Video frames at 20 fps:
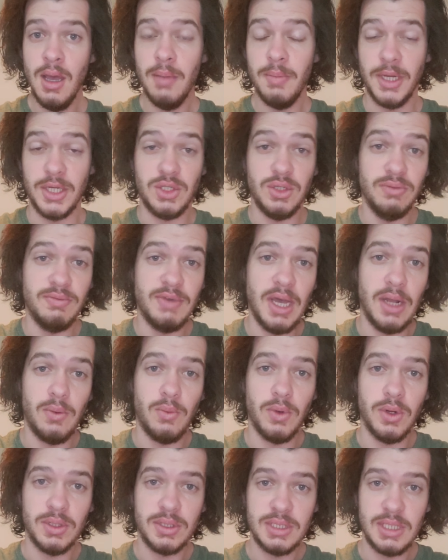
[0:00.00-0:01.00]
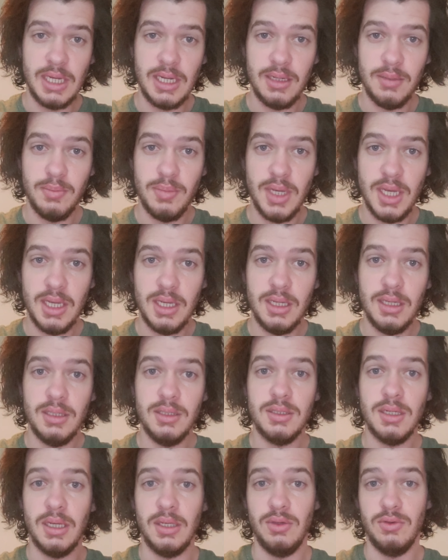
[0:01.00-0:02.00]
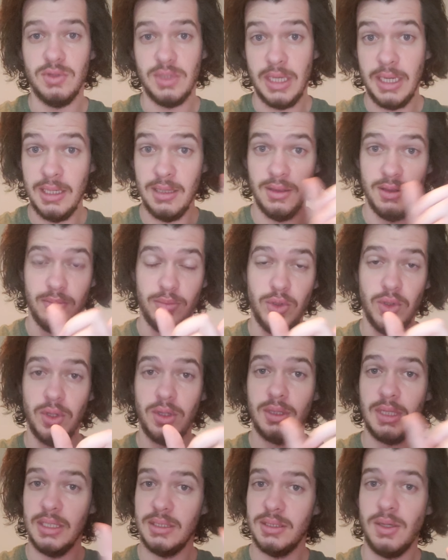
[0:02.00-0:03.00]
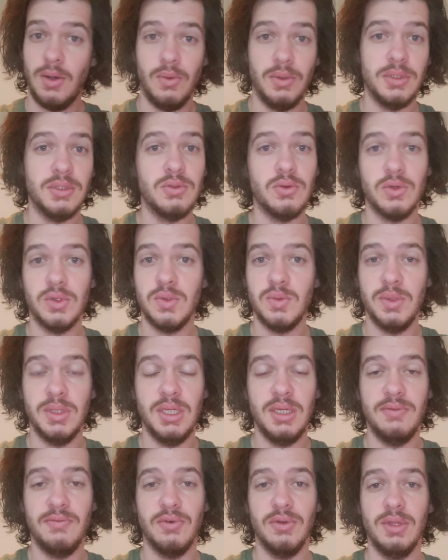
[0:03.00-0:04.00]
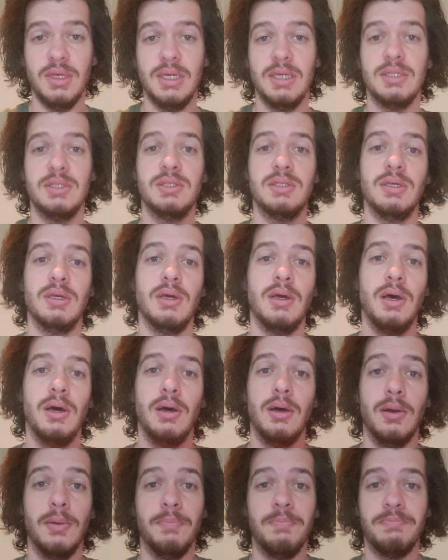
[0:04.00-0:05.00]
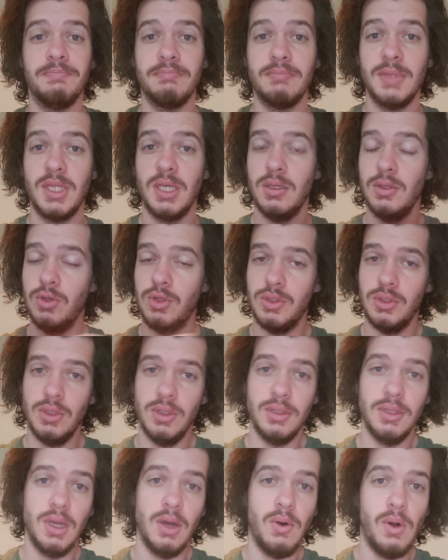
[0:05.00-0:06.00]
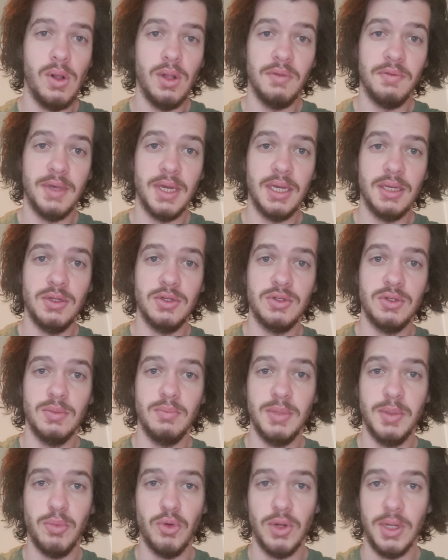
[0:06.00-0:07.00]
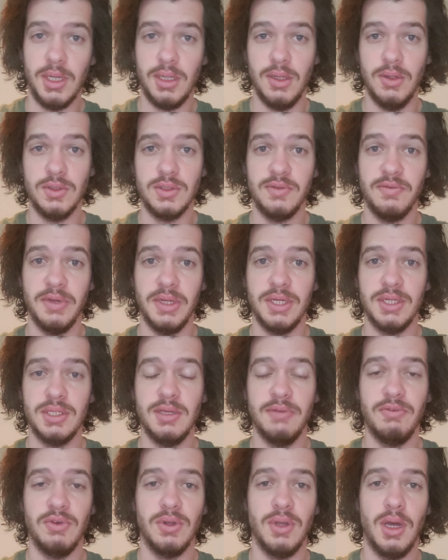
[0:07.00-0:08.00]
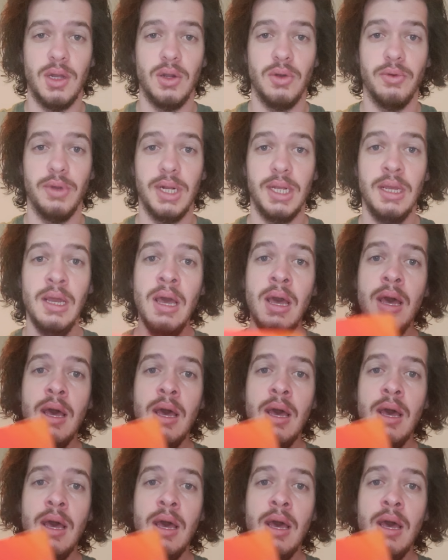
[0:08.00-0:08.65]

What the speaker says: Make sure you've got a works cited page and you cite the book. That's the only source we need for this. You should know all of that. You should be pretty close to finished if you're not already.